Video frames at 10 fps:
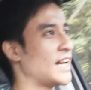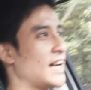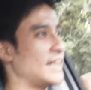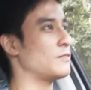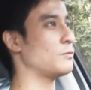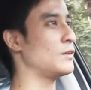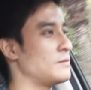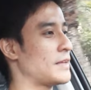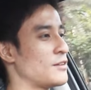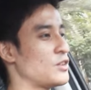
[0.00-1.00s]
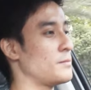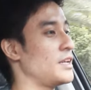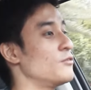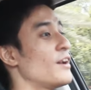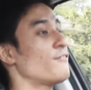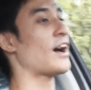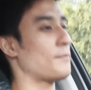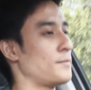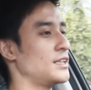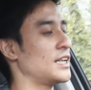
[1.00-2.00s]
yeah, it will tend to be rev
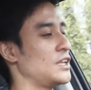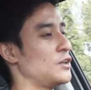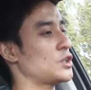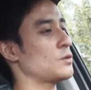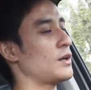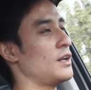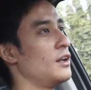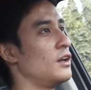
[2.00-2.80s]
happy than usual.